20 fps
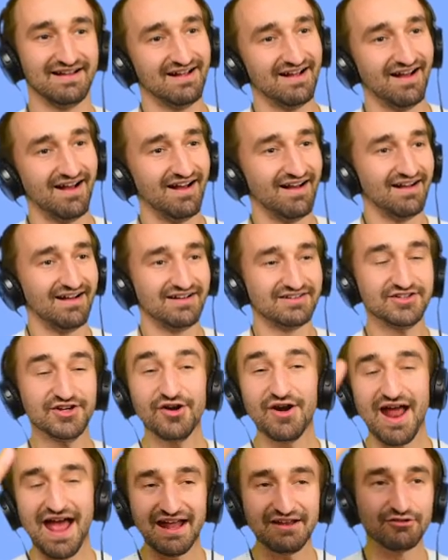the...
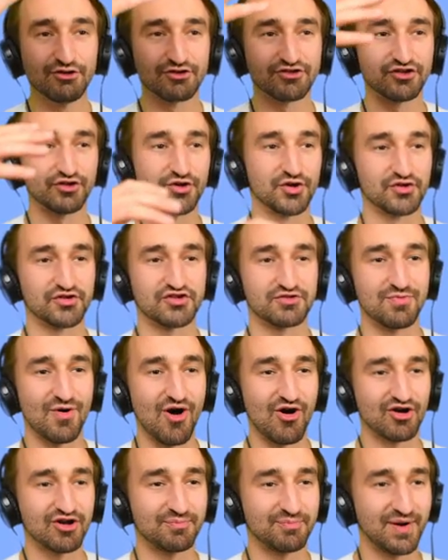Your head looks a little
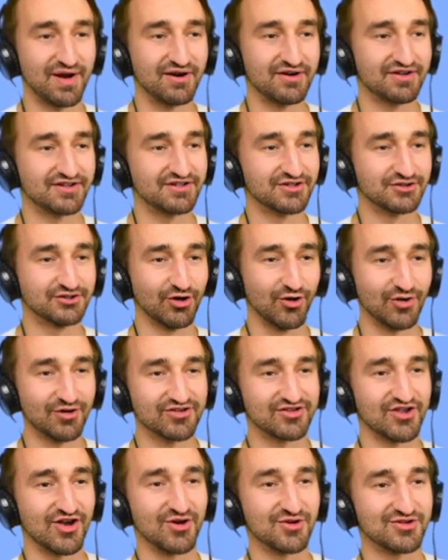small compared to your
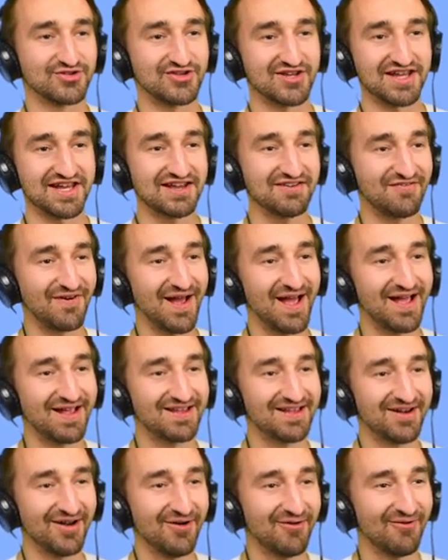torso, Steve.
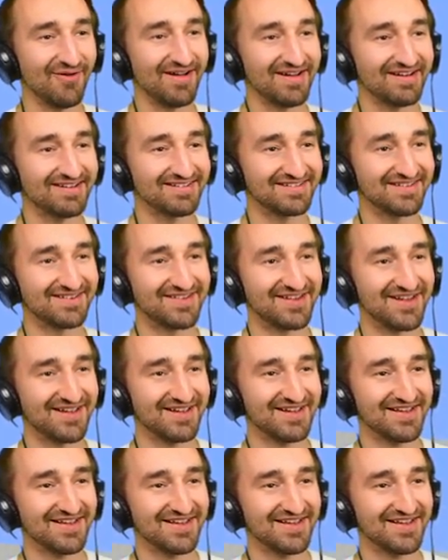You know what? Just, Thanks.